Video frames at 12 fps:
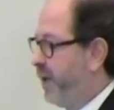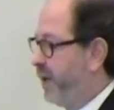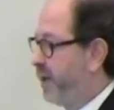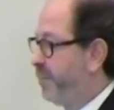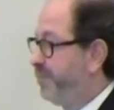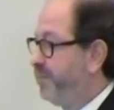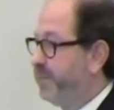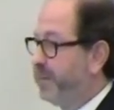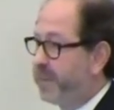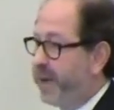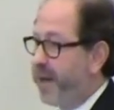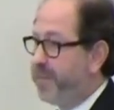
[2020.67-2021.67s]
uh, um,
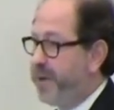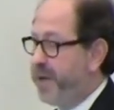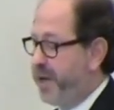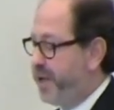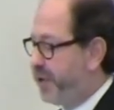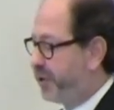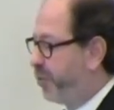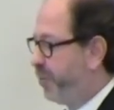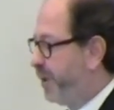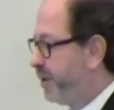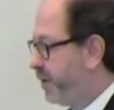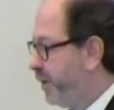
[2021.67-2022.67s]
can be an
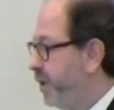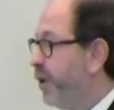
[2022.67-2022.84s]
instrument